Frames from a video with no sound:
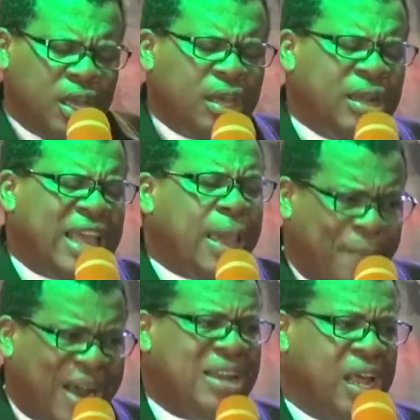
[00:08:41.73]
like a
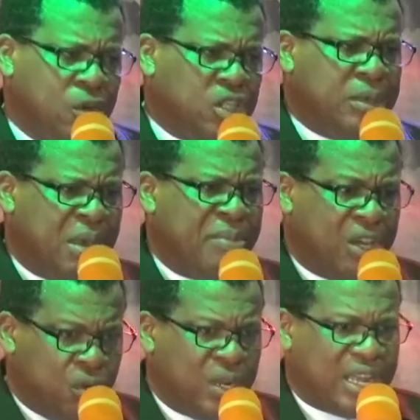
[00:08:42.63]
partner, not a member, you
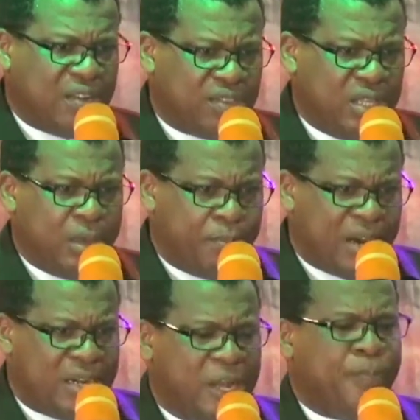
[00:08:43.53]
know that kind of thing, a
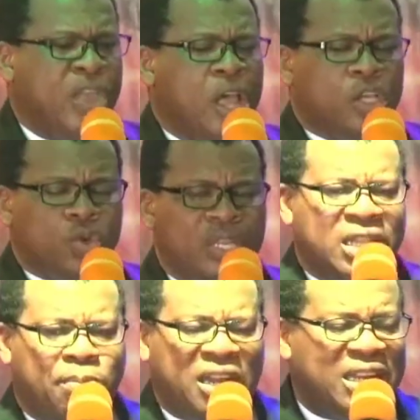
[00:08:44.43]
partner. So the
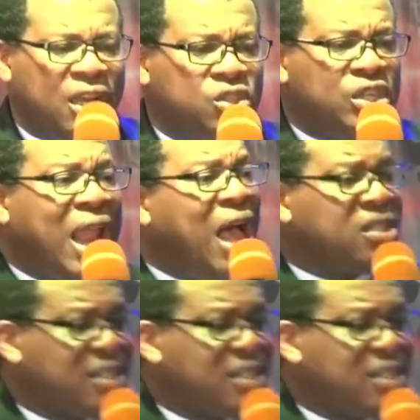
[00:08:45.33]
partner said, ah, sir,